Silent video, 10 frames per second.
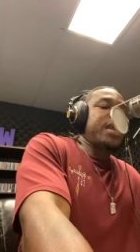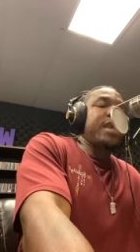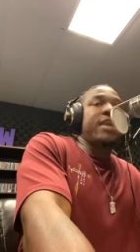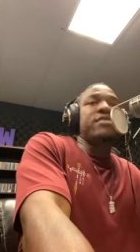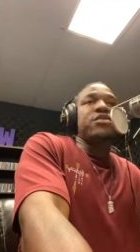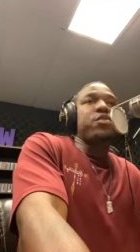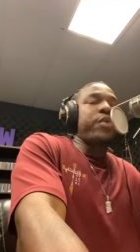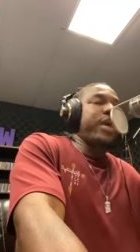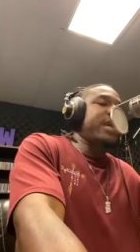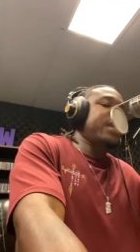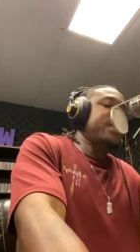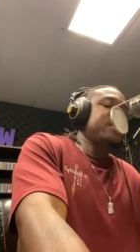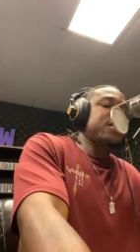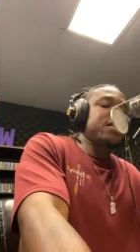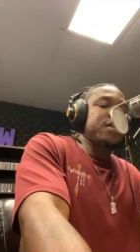is the way,
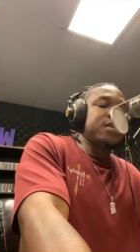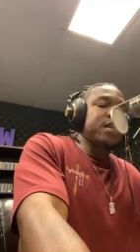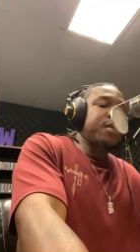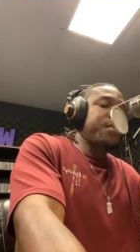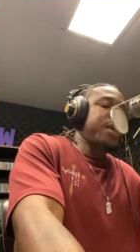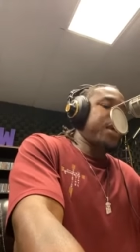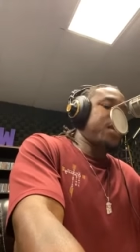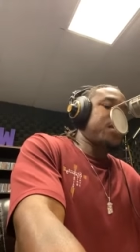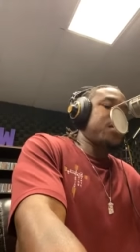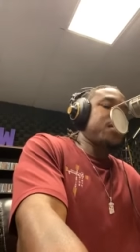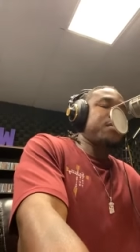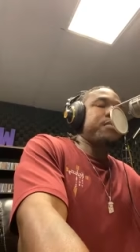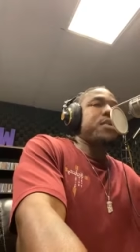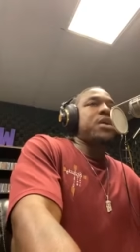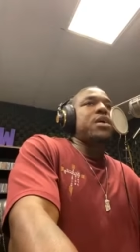is good, amen. And
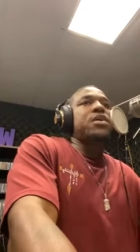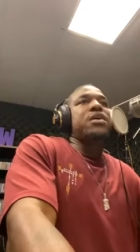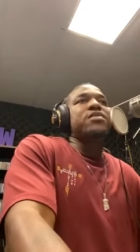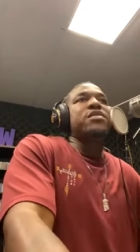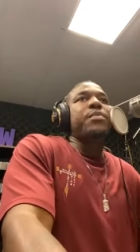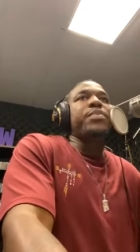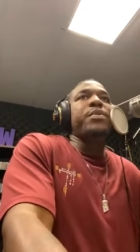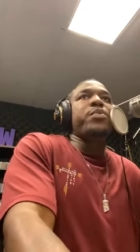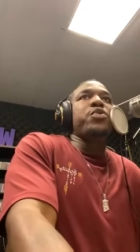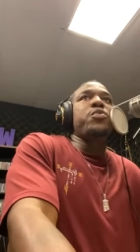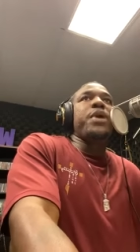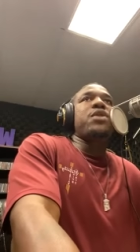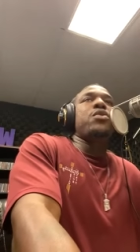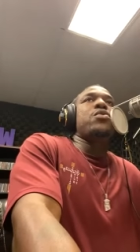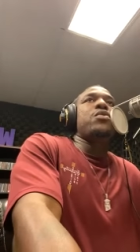um, uh, some people, you may
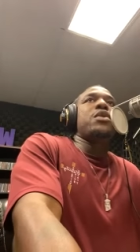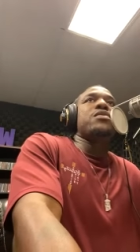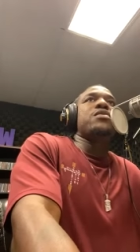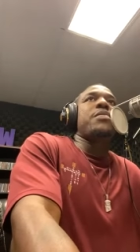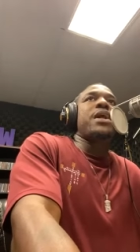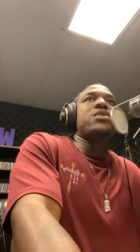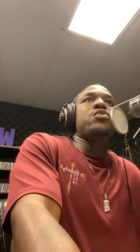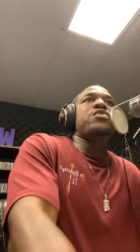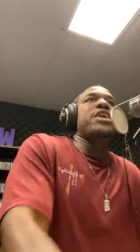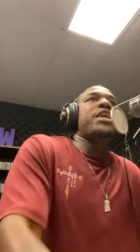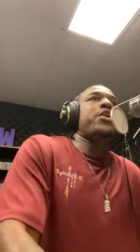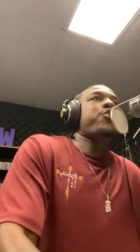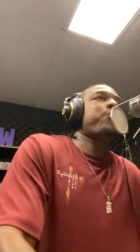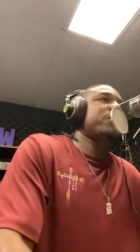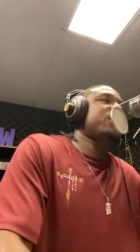know uh, somebody who say they're a
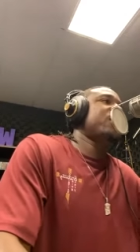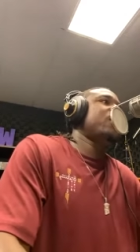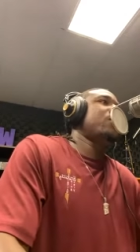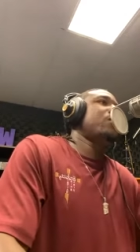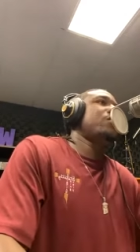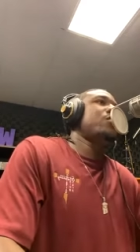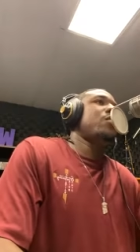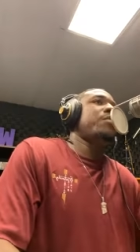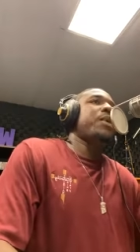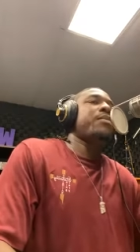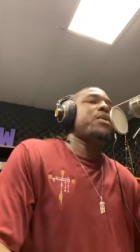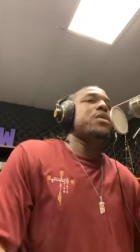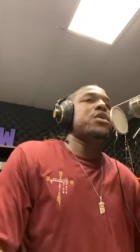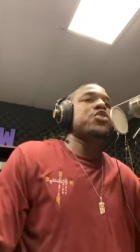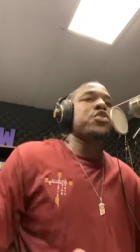Christian or, you know, maybe
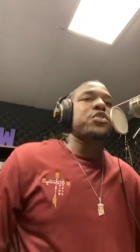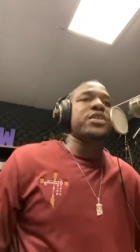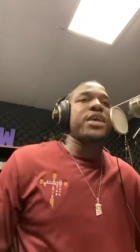a, a church